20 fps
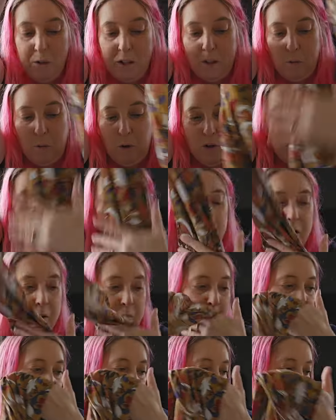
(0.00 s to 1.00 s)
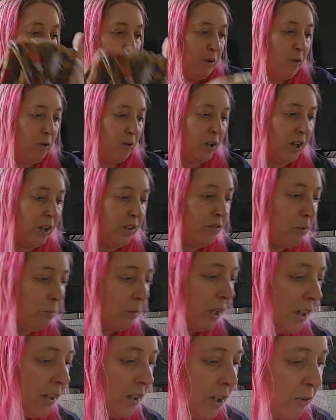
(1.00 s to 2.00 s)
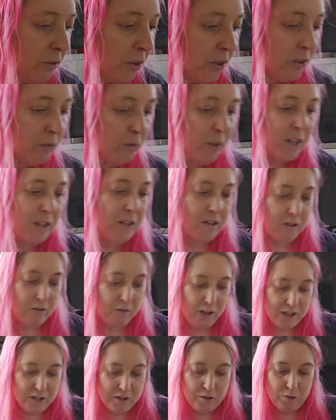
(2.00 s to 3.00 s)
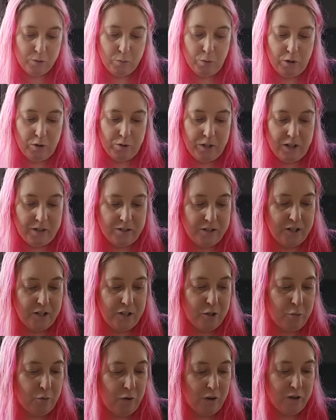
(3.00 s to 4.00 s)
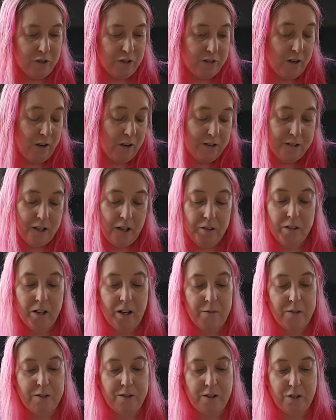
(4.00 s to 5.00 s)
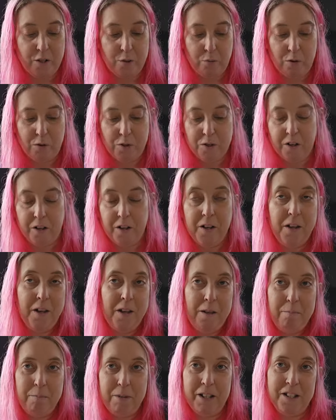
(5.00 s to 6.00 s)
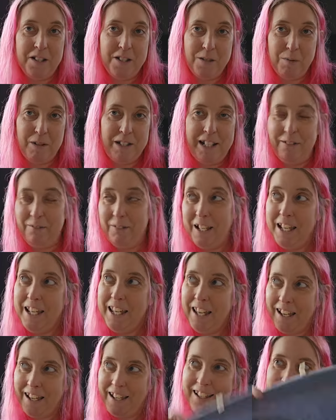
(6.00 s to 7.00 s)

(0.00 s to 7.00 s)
the washing up, throw it all over me. I know that the rest of the world has dishwashers. I don't have a dishwasher because we live here.